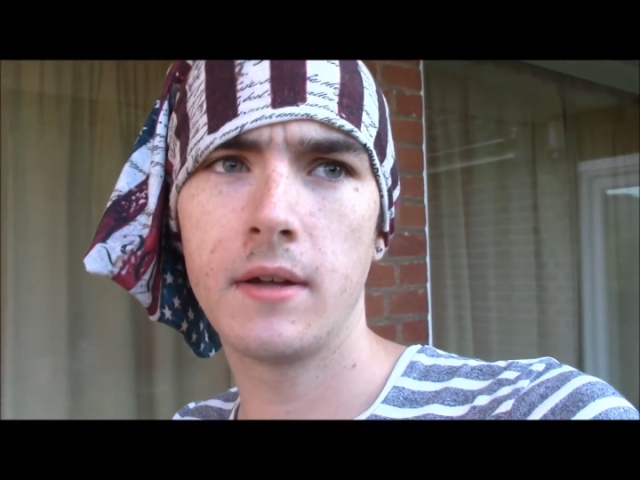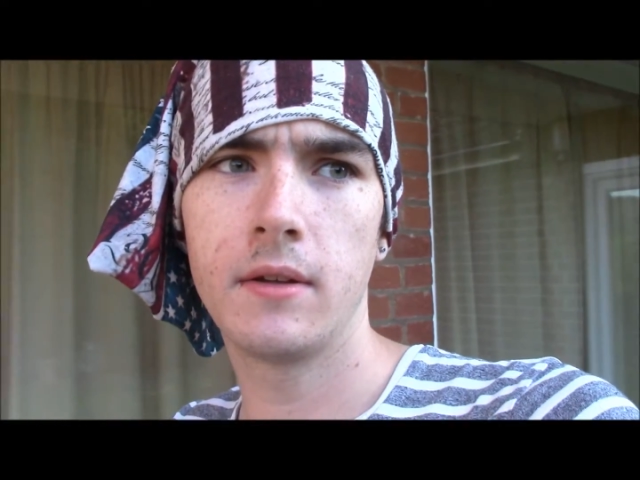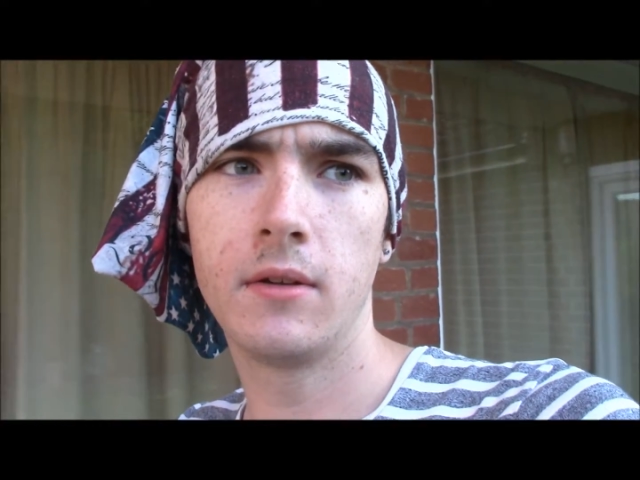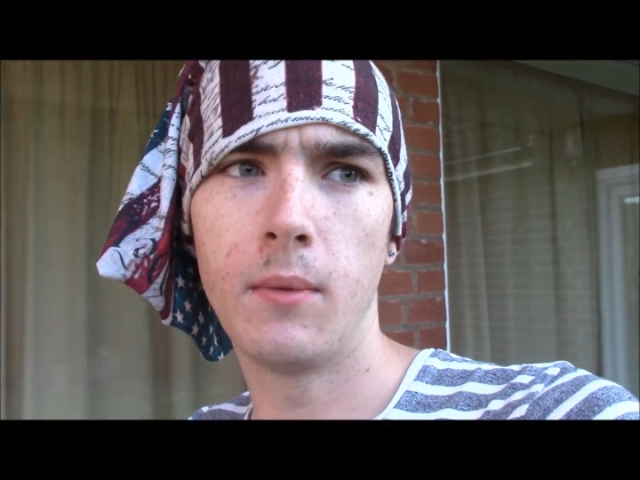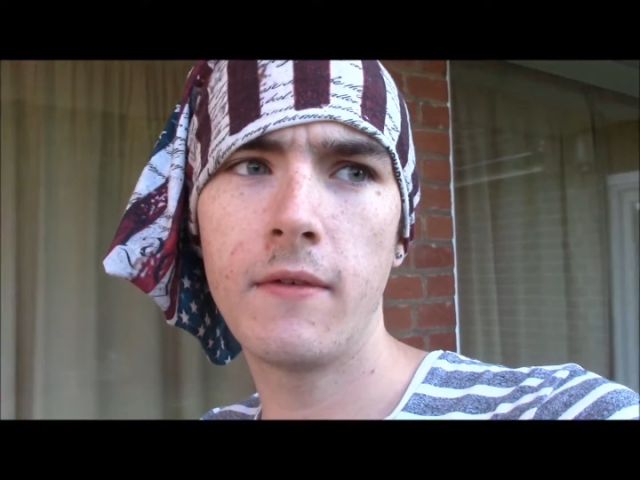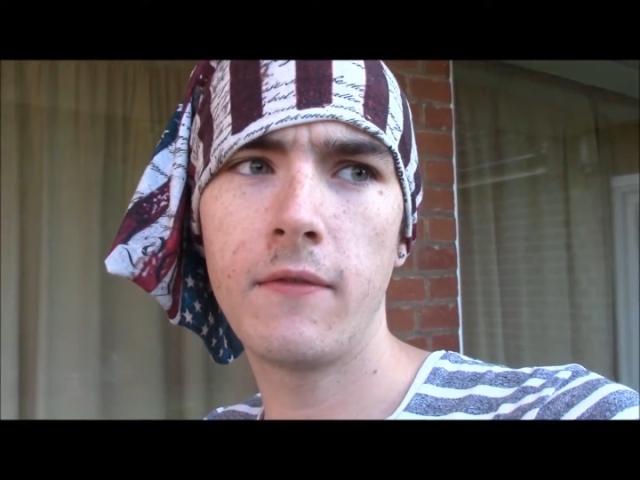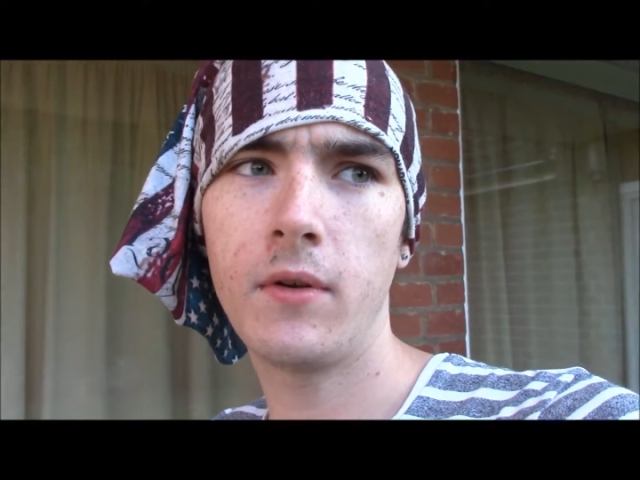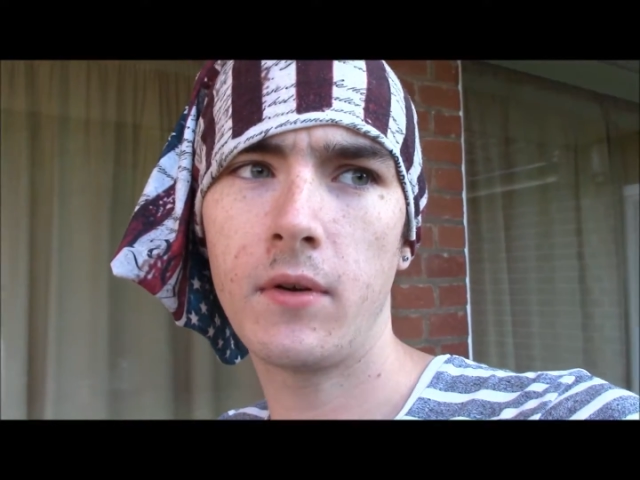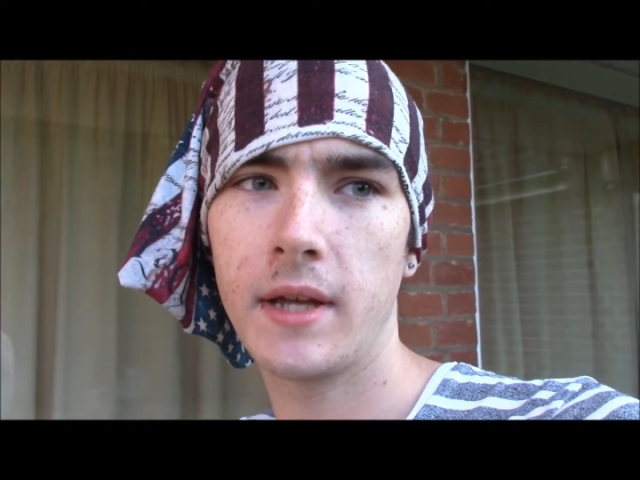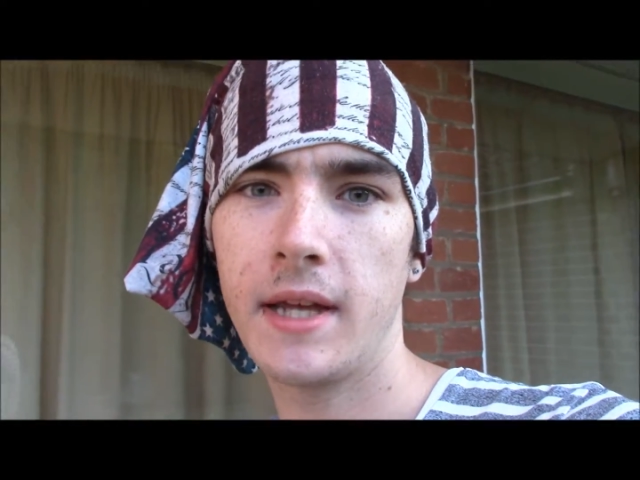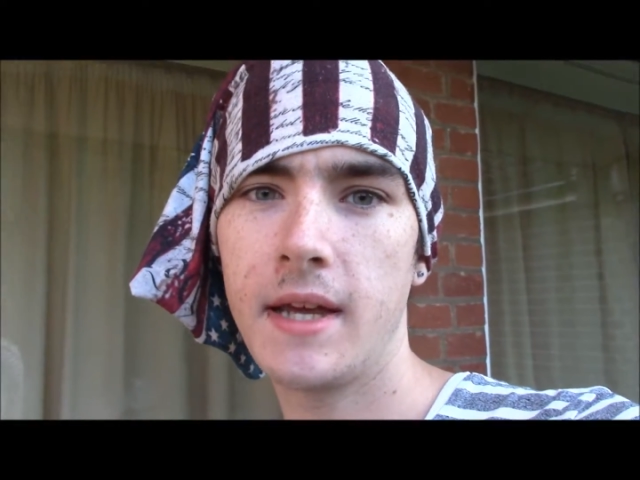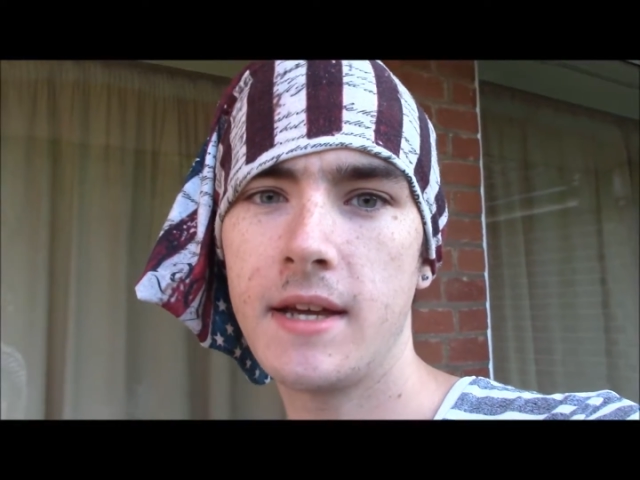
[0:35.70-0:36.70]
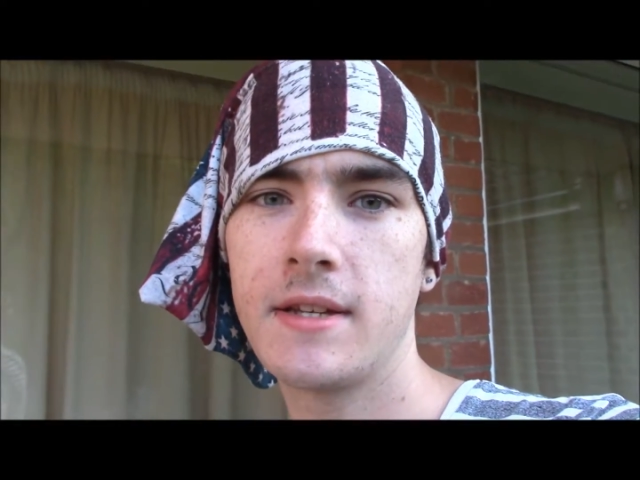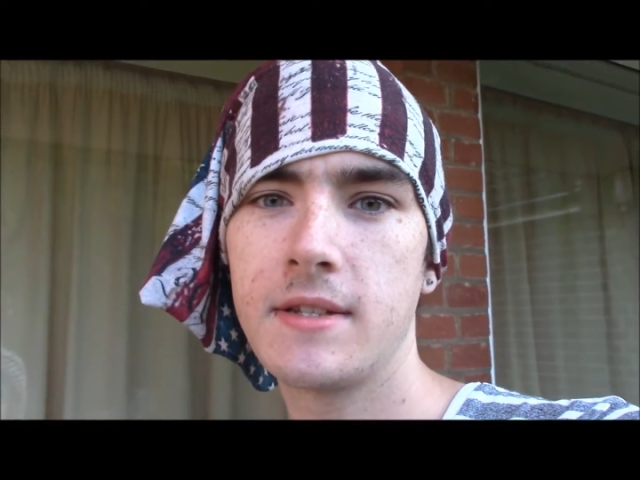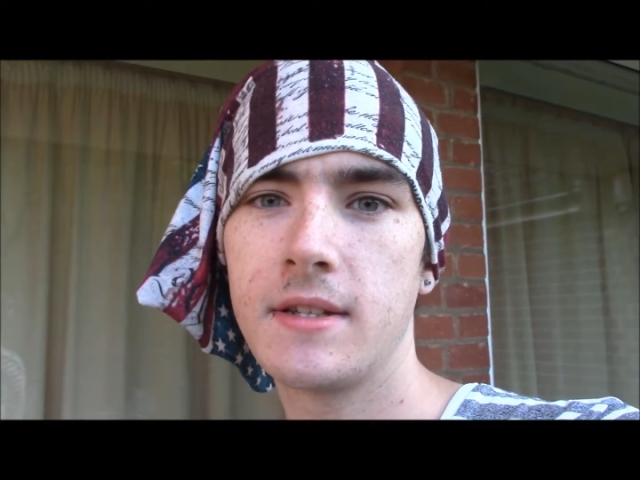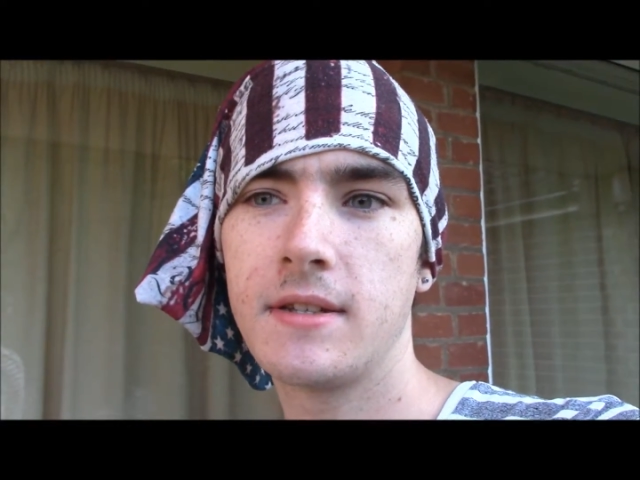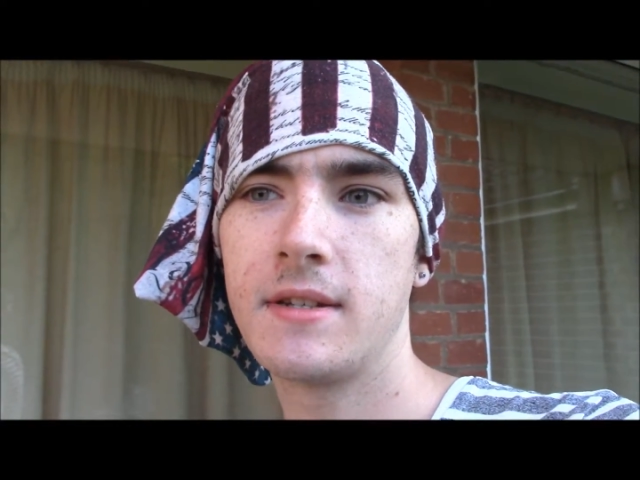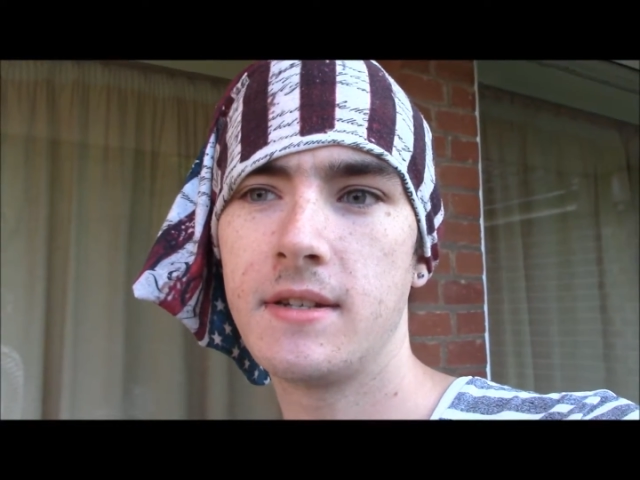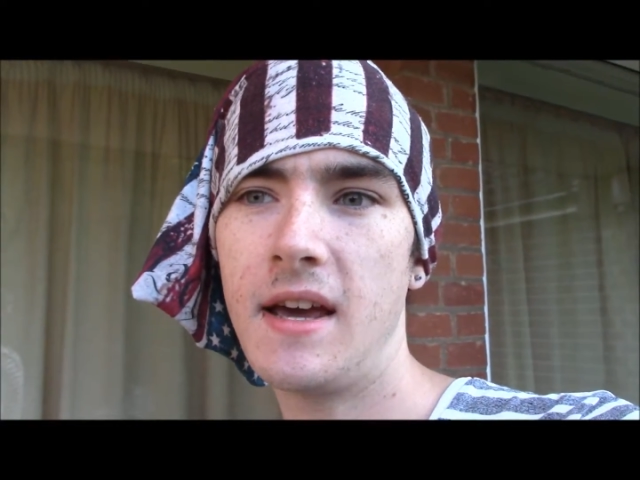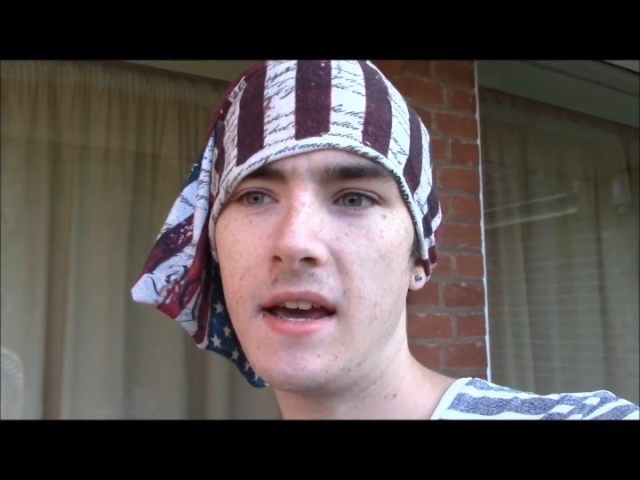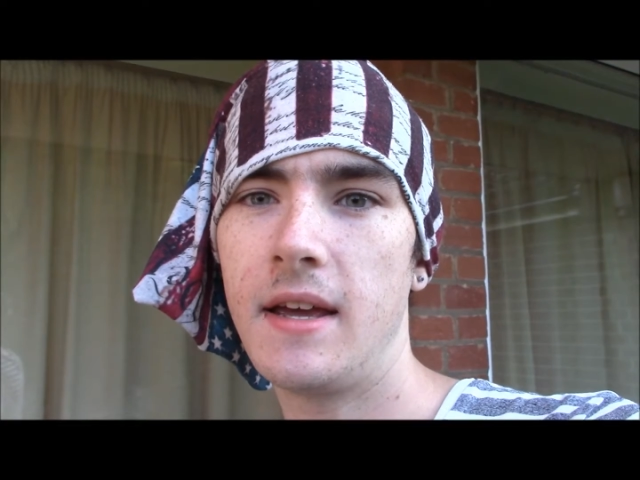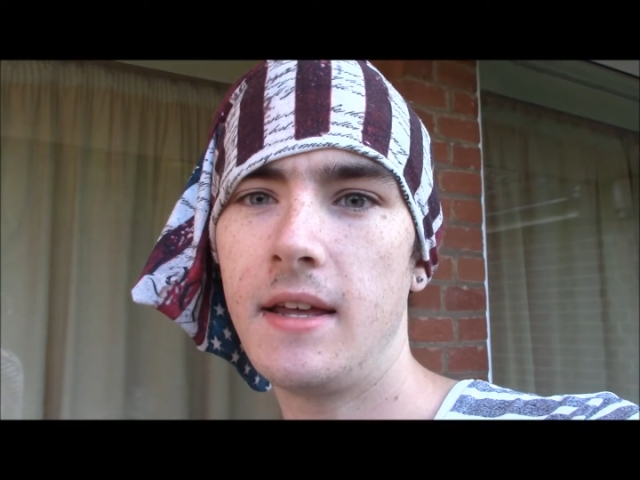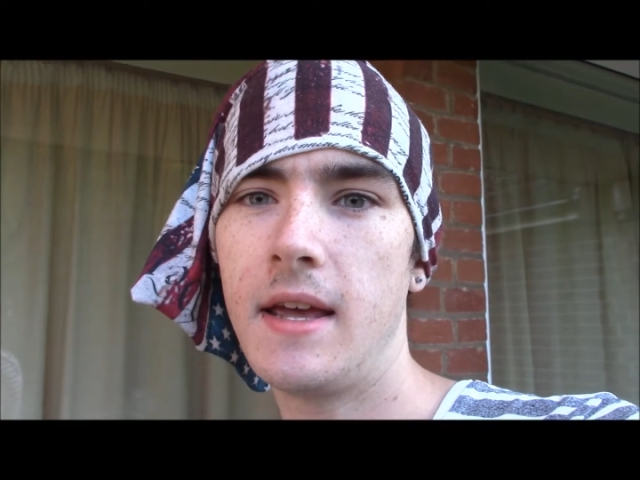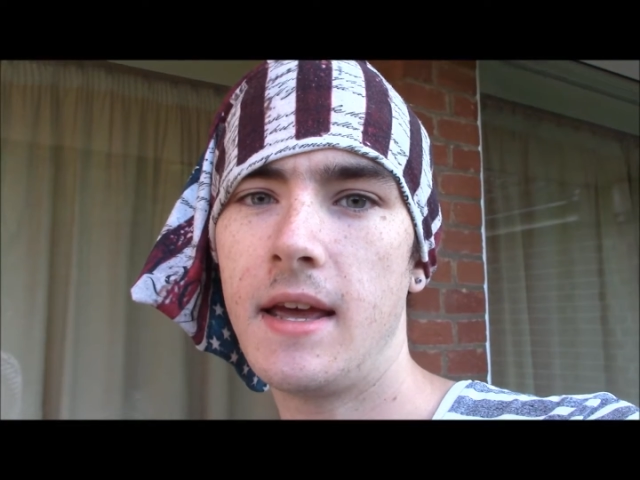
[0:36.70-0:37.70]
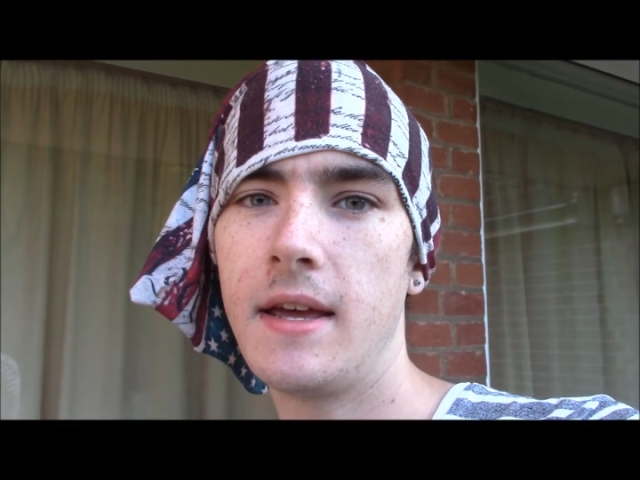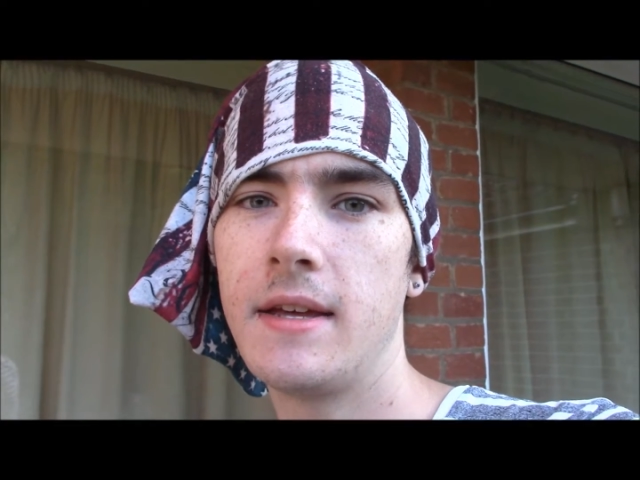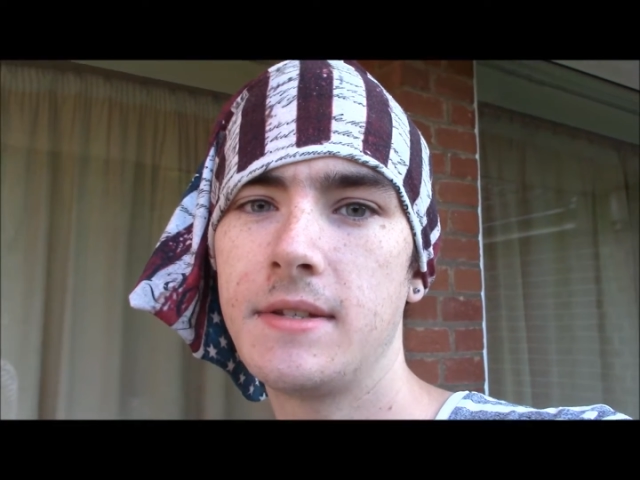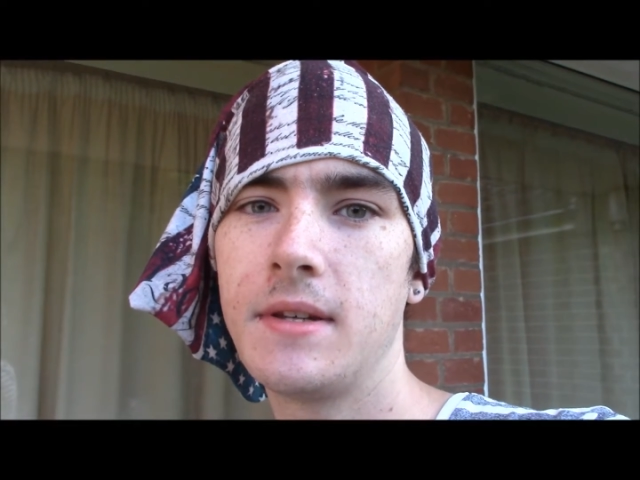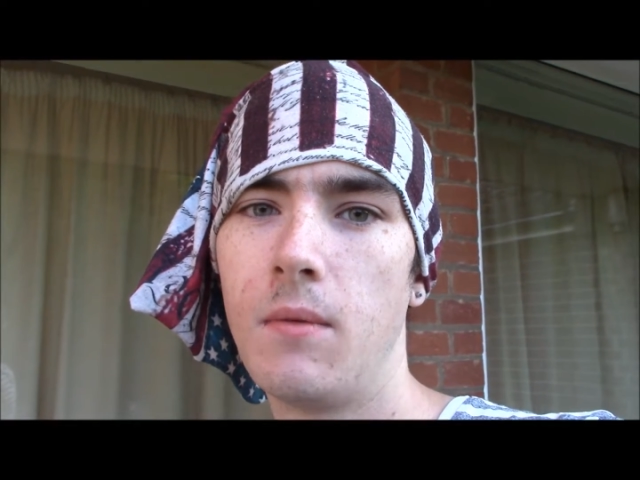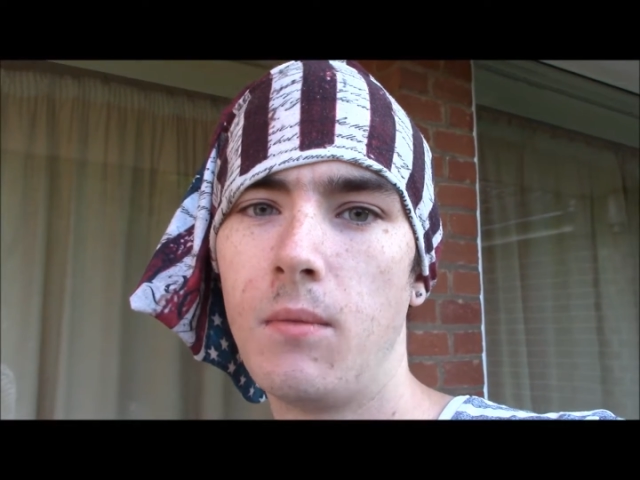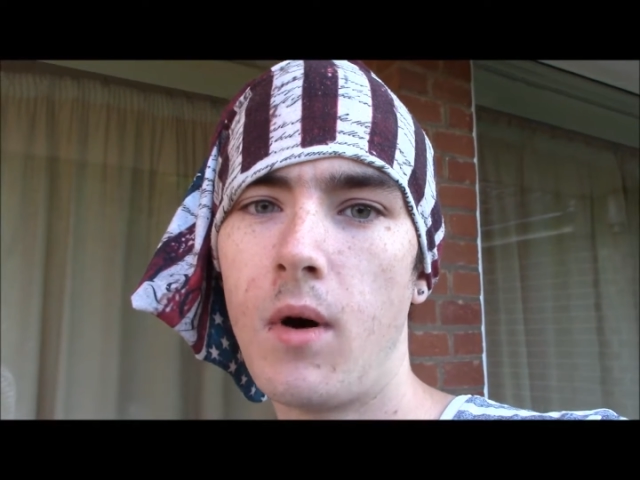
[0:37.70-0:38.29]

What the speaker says: The weather vlogging is, today is,